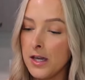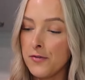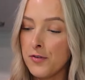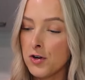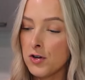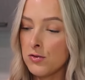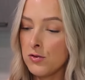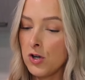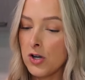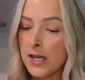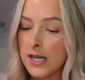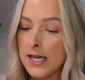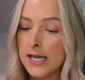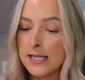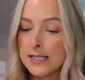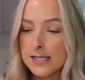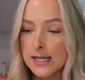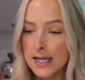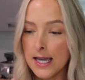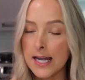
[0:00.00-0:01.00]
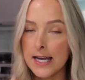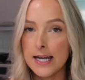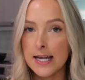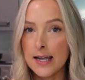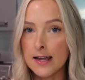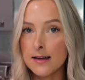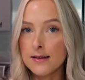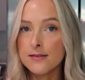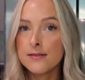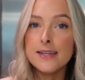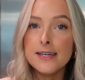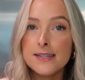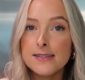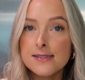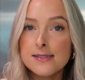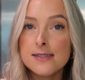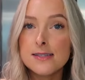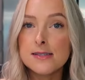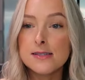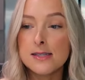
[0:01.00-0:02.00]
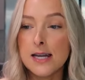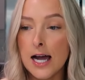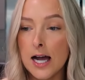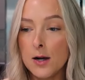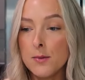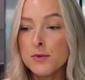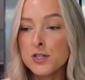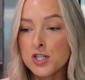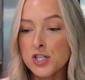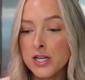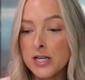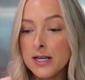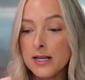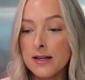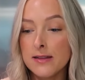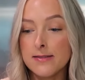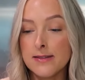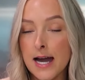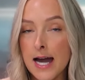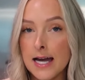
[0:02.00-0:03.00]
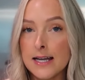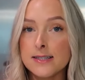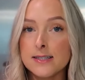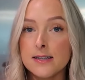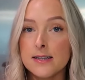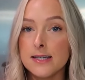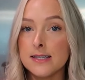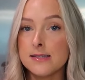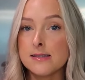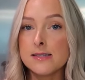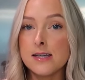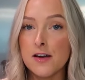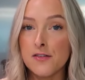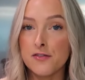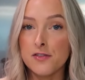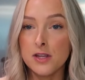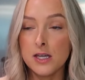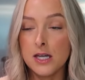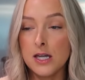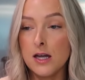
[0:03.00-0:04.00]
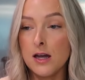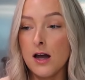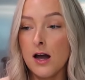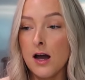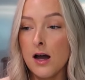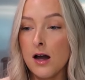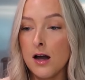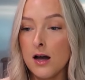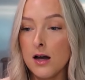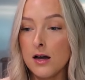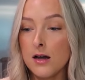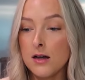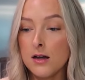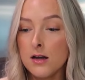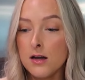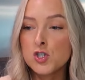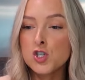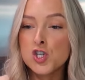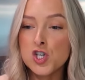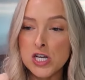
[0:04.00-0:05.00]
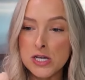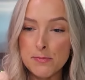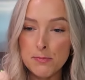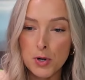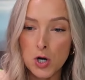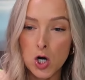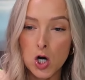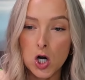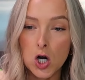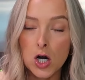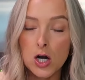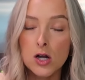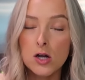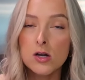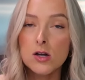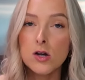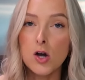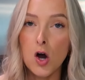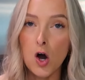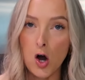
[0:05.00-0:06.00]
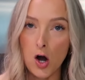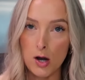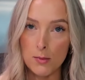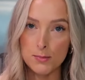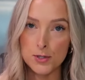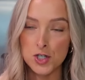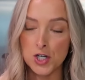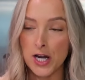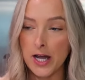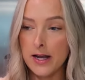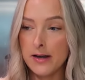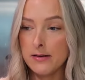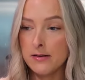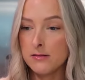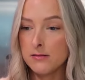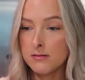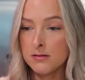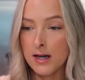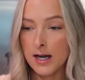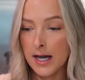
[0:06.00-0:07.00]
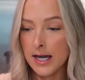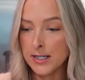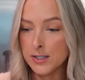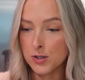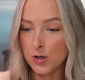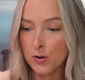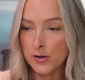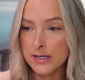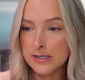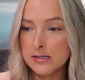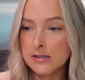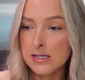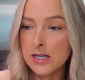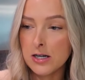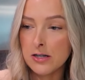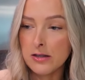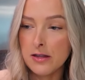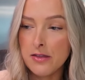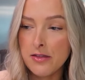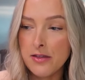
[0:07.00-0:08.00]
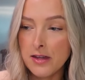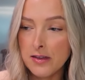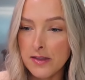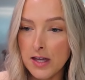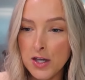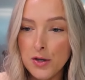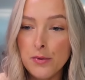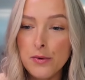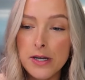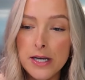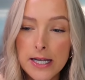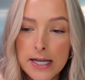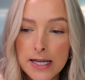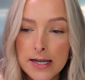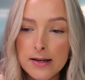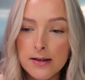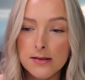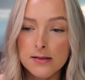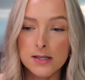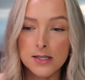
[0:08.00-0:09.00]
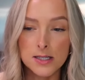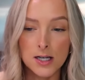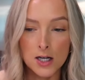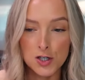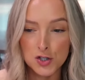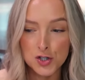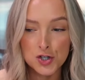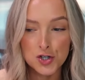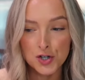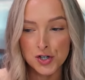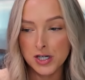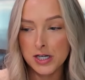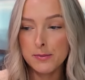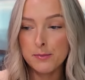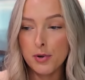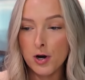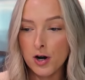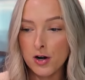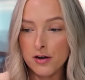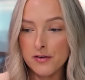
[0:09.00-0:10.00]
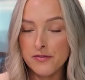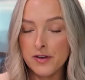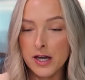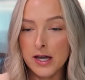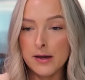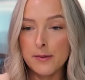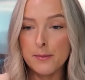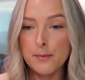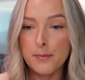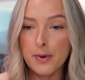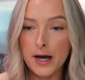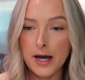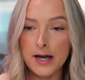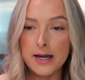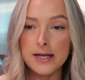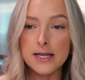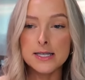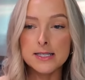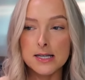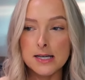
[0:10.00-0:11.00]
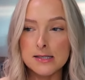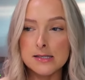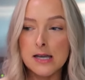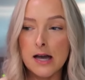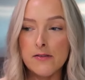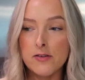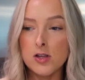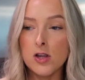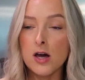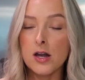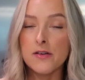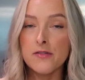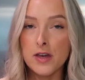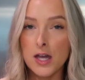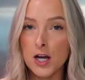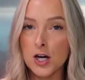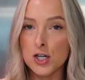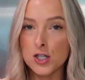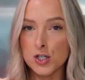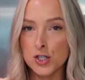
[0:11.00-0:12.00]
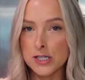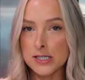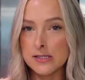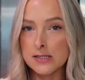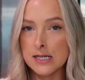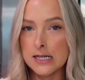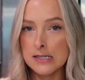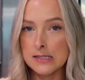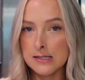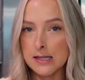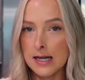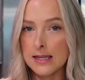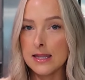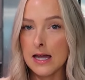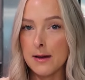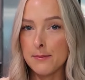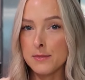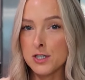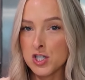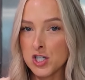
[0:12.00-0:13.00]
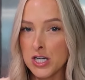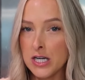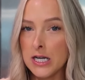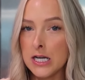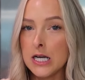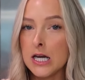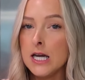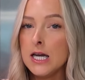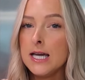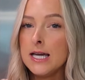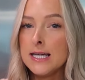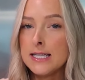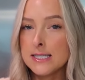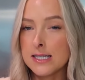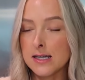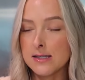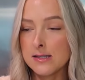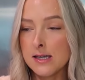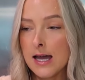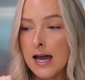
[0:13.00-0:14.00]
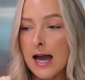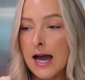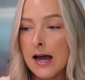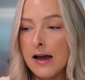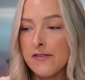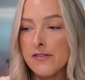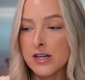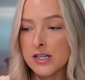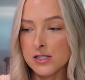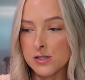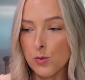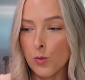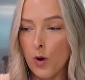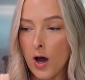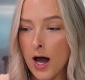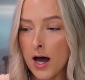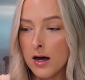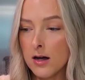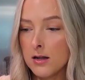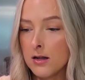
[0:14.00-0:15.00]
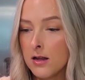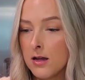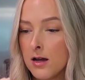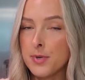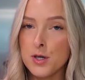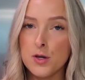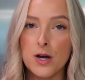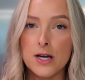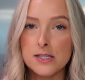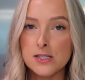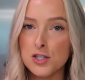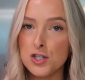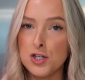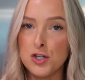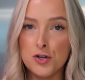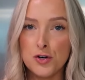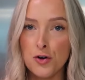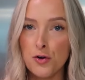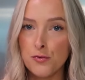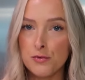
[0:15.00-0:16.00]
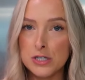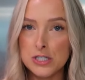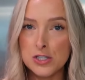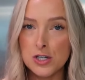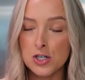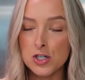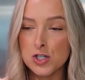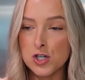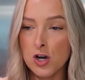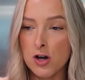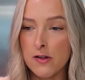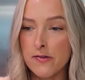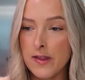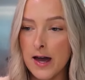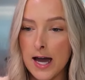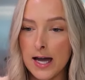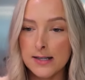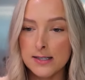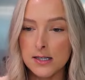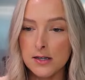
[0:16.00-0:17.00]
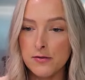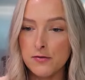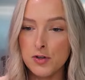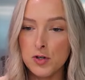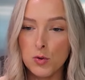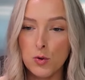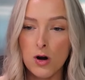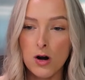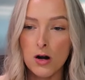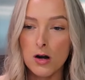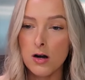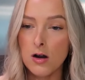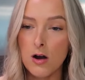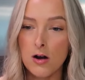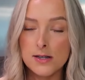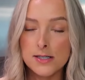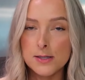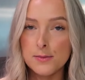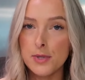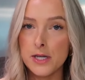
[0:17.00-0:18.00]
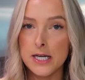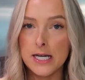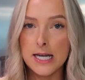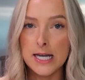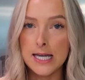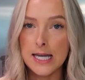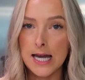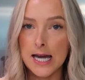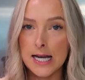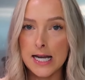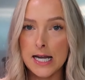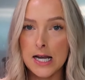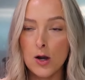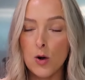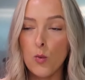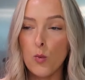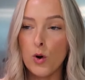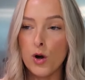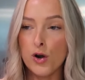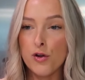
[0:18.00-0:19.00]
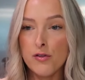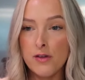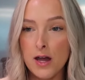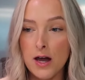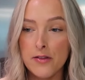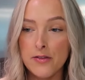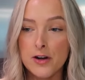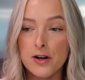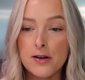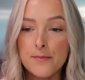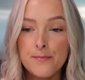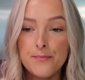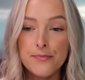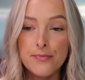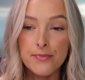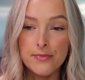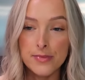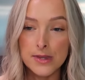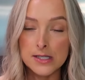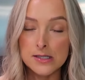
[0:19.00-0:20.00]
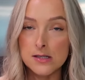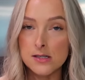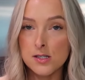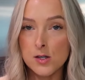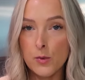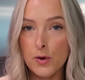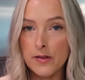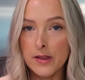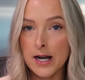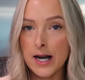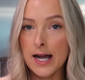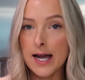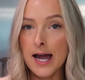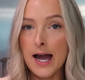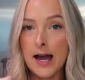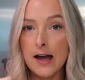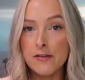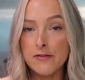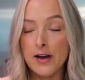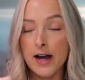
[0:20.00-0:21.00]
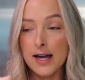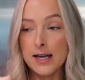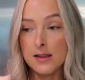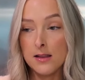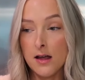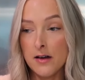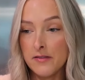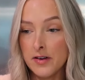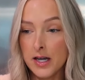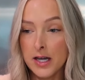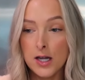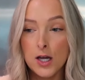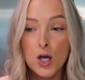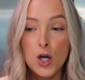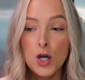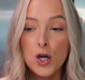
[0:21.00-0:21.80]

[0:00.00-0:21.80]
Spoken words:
If you're looking into getting this style machine, that is definitely a cheaper option. I don't necessarily think that you need the touchscreen part of it, but it does have a lot of characteristics that that machine doesn't have as well. But you guys can do your own research on that if you are contemplating getting one or the other. This is the one that I have. I love it.